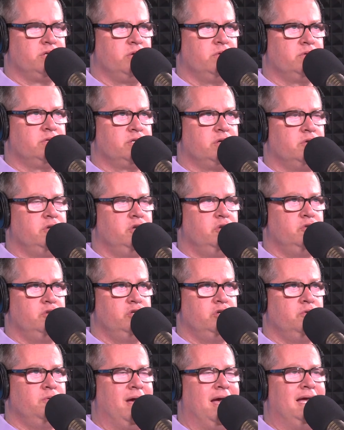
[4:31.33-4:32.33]
so so you
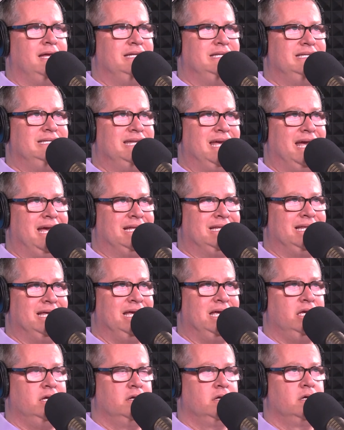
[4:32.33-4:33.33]
do a
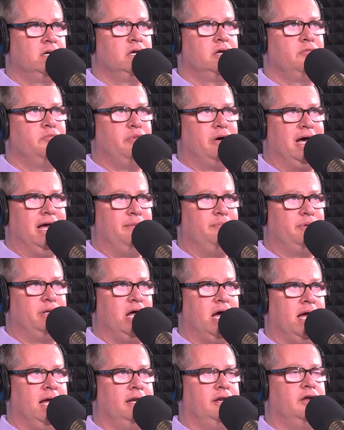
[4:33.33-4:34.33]
daily
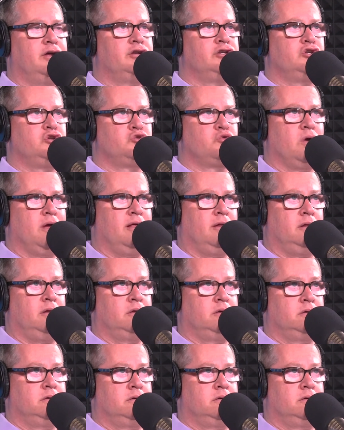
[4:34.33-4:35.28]
pipeline drill.